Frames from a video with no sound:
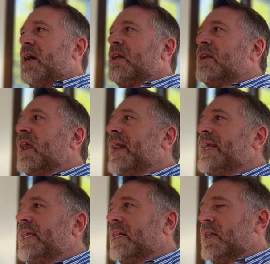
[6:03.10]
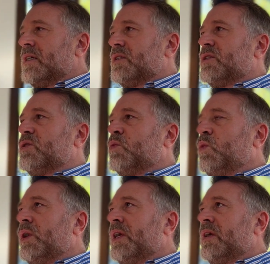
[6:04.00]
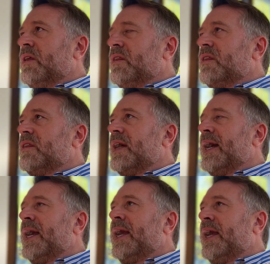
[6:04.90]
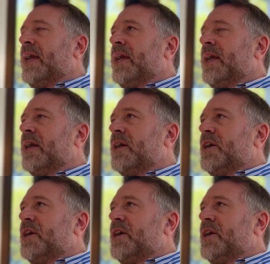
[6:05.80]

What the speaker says: aligning us with a